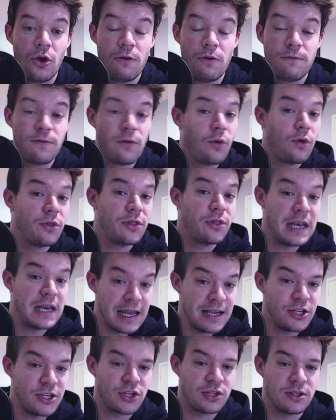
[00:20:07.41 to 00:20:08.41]
for the
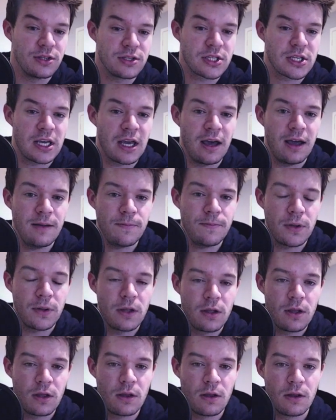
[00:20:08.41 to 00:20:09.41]
Nations Cup.
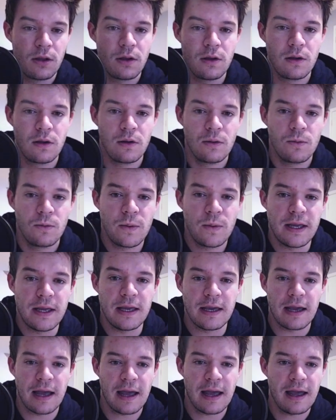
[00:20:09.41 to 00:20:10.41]
We
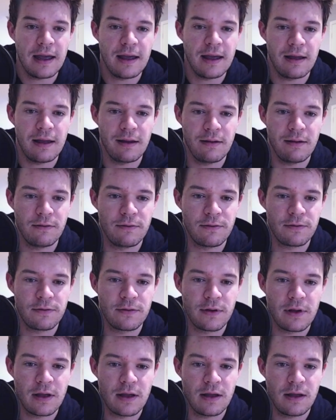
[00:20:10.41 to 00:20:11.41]
have
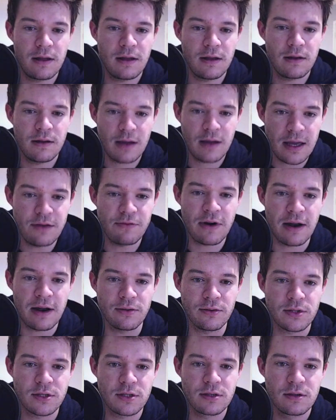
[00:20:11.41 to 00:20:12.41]
8
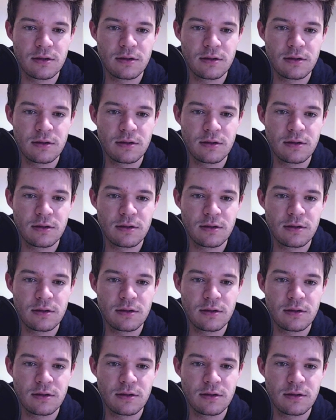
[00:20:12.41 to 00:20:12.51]
rounds.